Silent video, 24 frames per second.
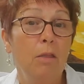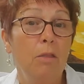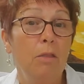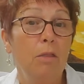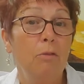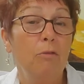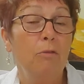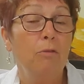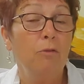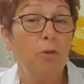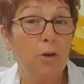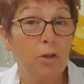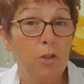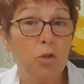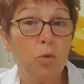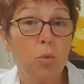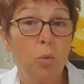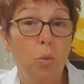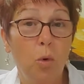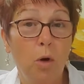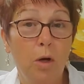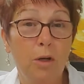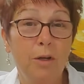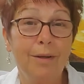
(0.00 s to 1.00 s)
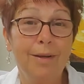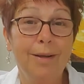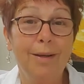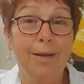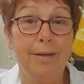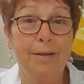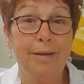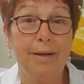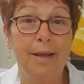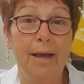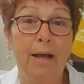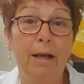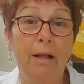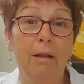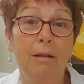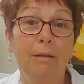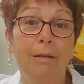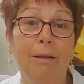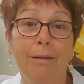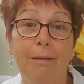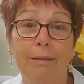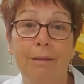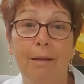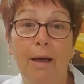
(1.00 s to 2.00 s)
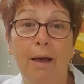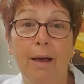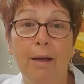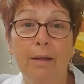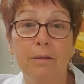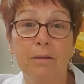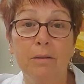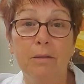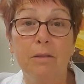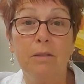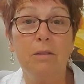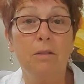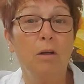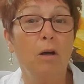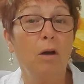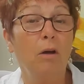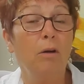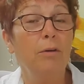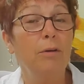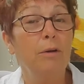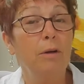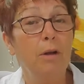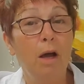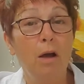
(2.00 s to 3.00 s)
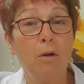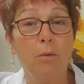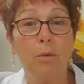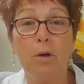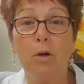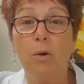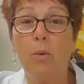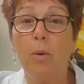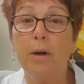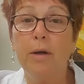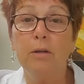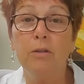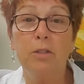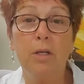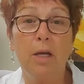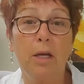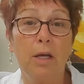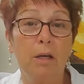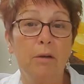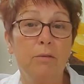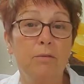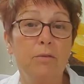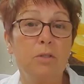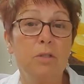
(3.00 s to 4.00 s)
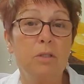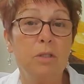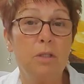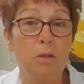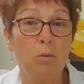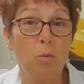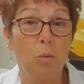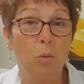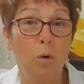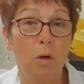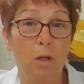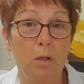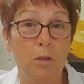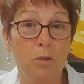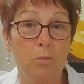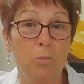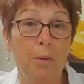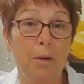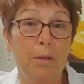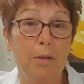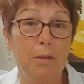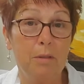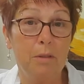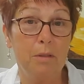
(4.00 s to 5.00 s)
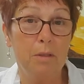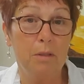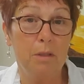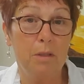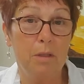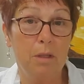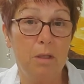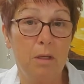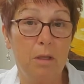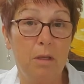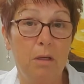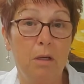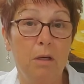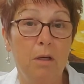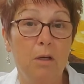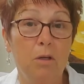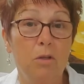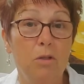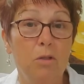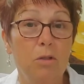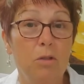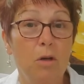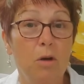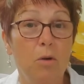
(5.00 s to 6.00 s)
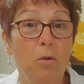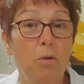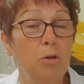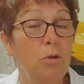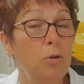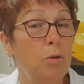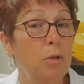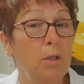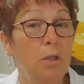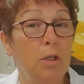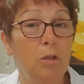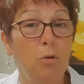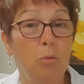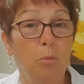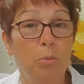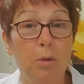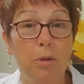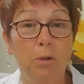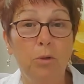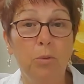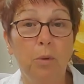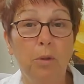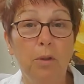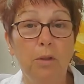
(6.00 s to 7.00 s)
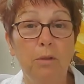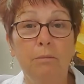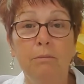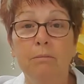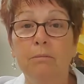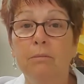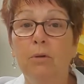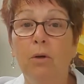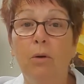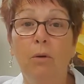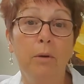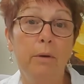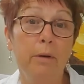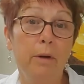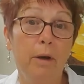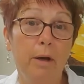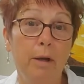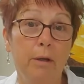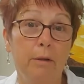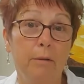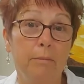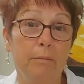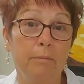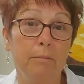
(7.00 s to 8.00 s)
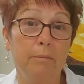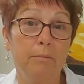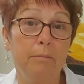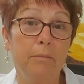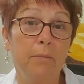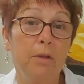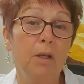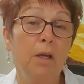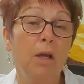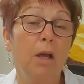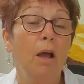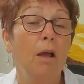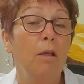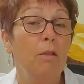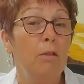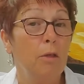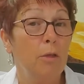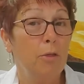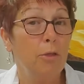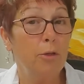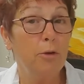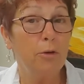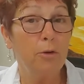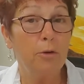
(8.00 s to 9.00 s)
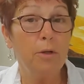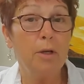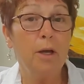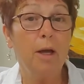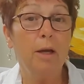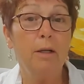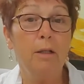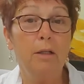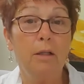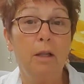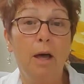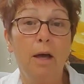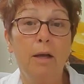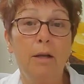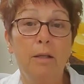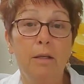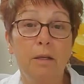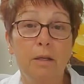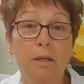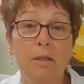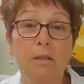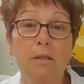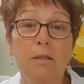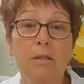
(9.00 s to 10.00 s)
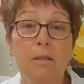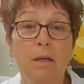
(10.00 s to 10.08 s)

Freshwater canal lots are not required to have seawalls by the city, so you can either build one or not. The third kind of lot is a